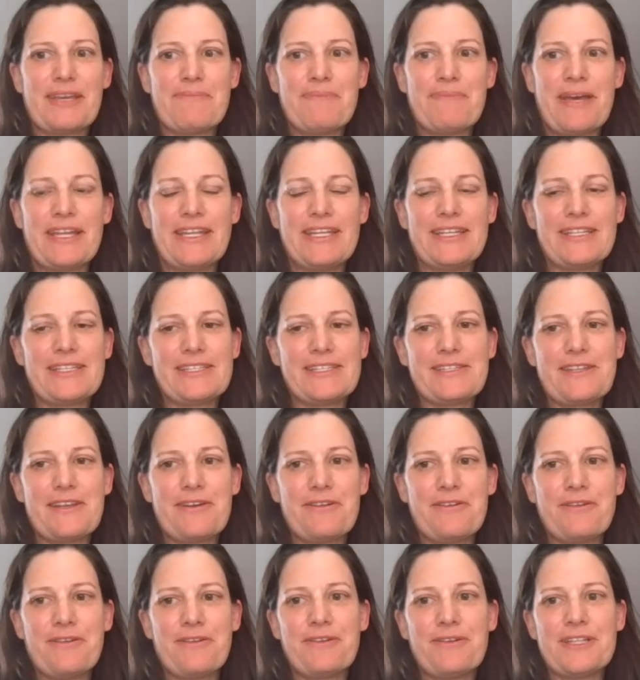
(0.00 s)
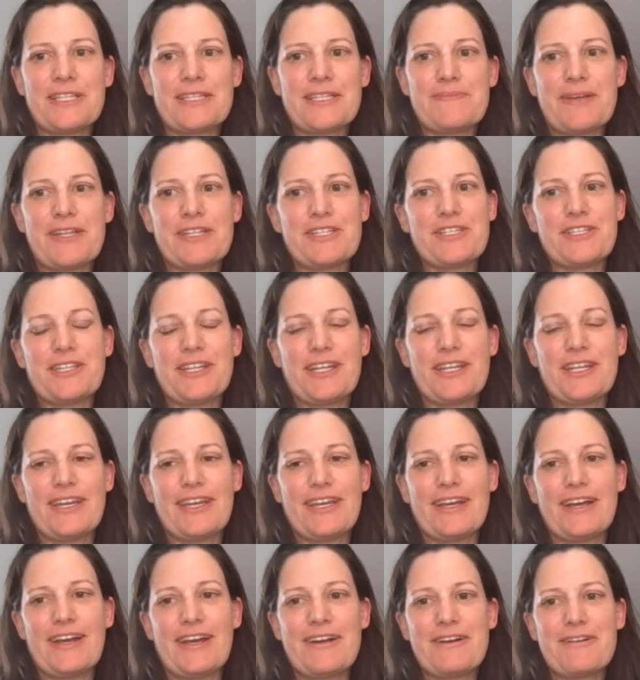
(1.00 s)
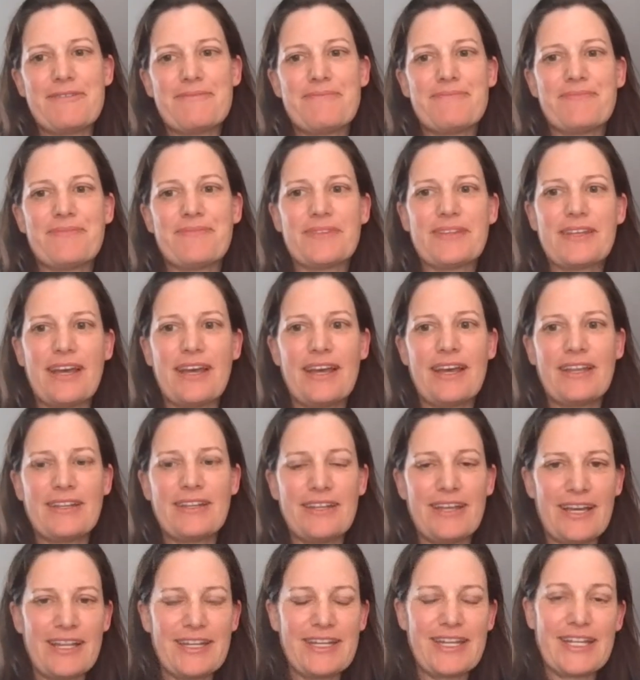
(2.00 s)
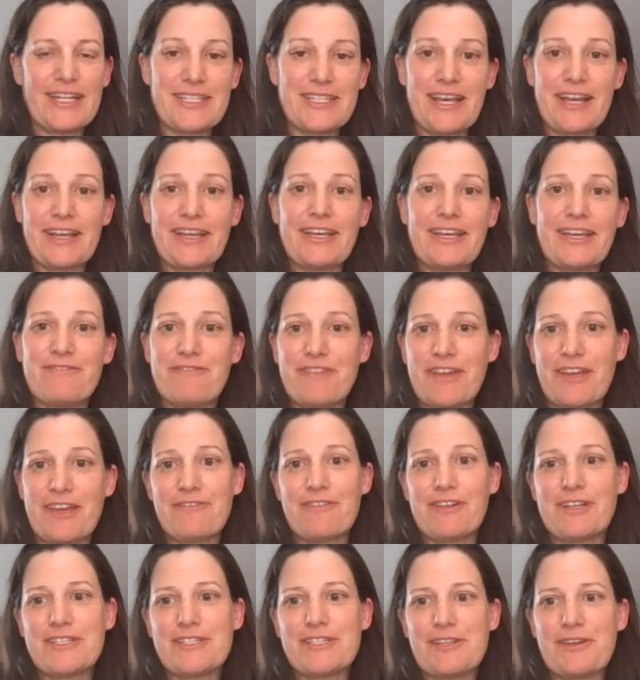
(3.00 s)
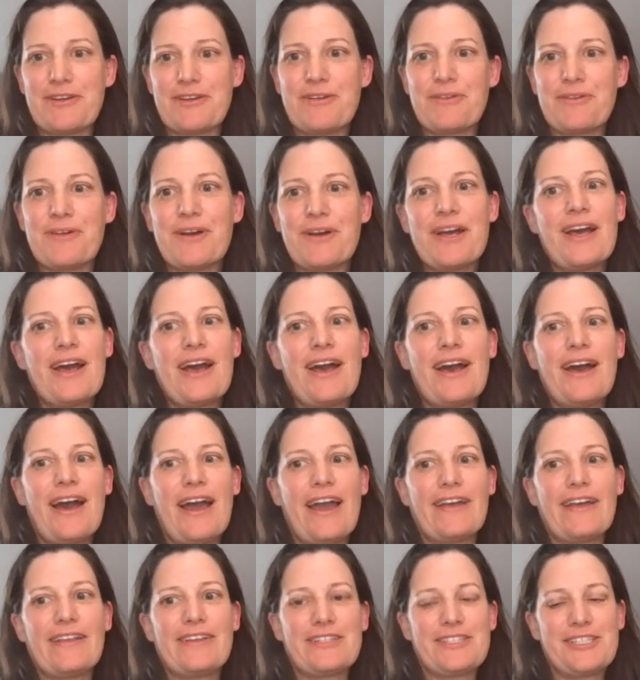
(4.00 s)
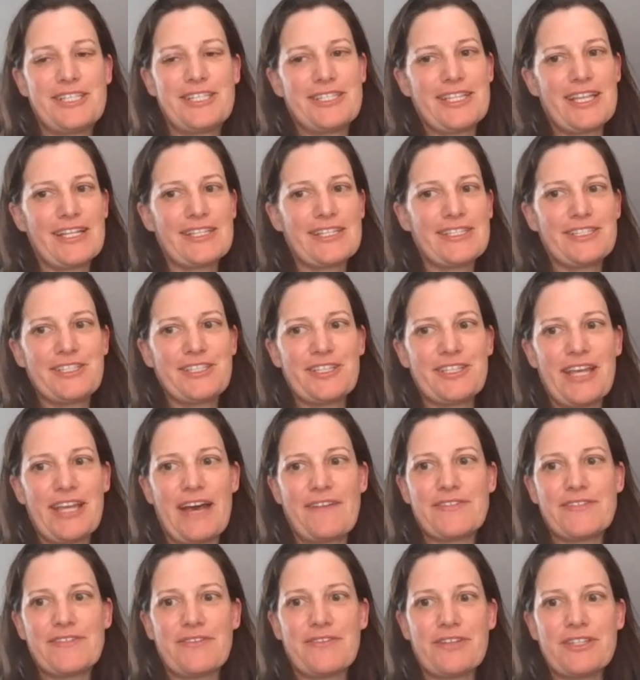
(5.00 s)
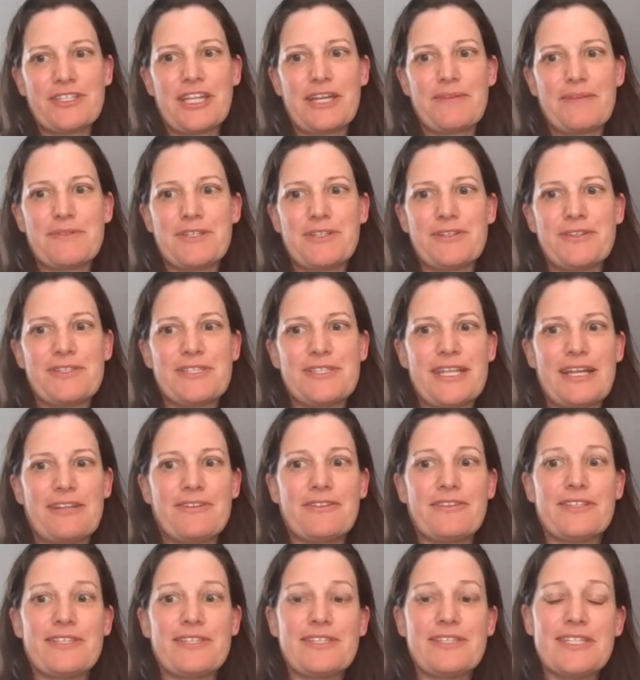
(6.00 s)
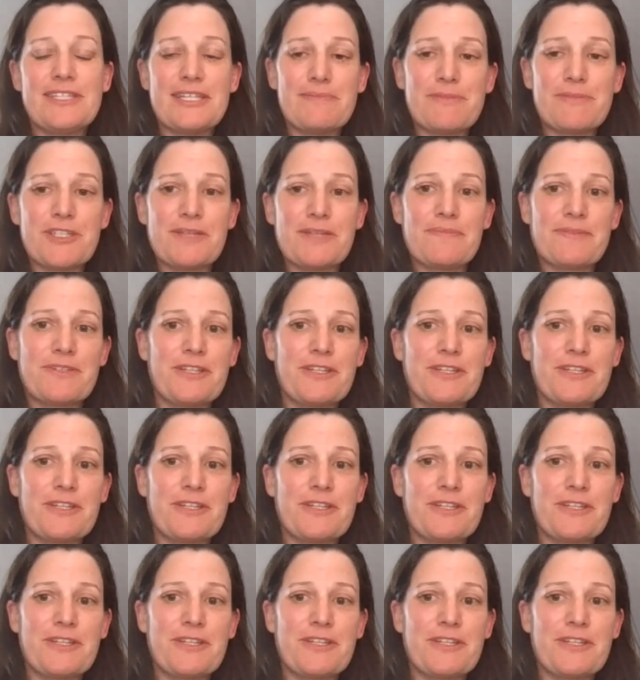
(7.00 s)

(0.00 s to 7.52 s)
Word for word: Penny Snow is mentioning um, a, a Nantucket favorite. So she says she laughs every time she goes down to the steamship